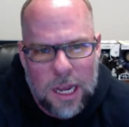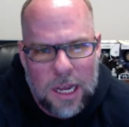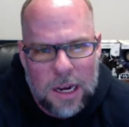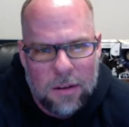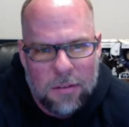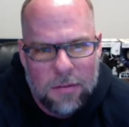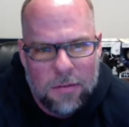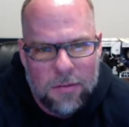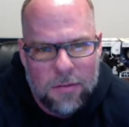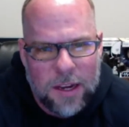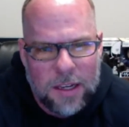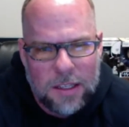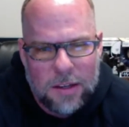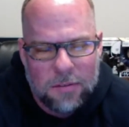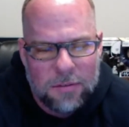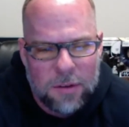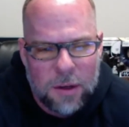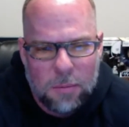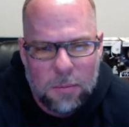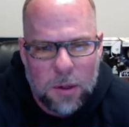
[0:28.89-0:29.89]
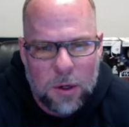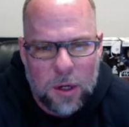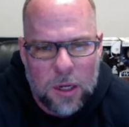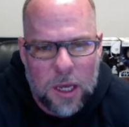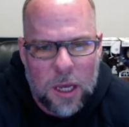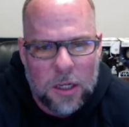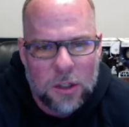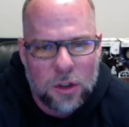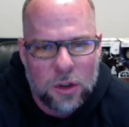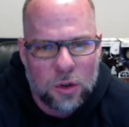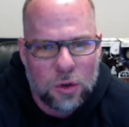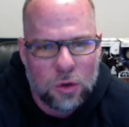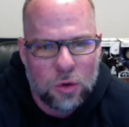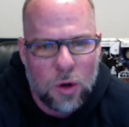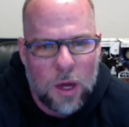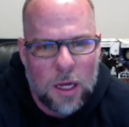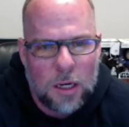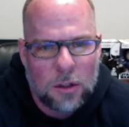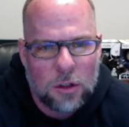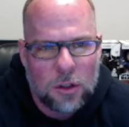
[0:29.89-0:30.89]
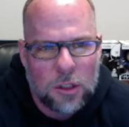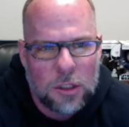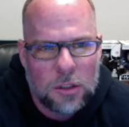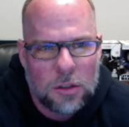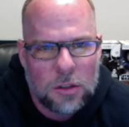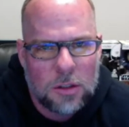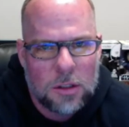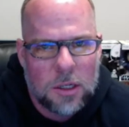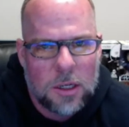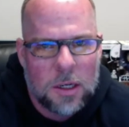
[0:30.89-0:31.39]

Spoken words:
and effective communication strategies.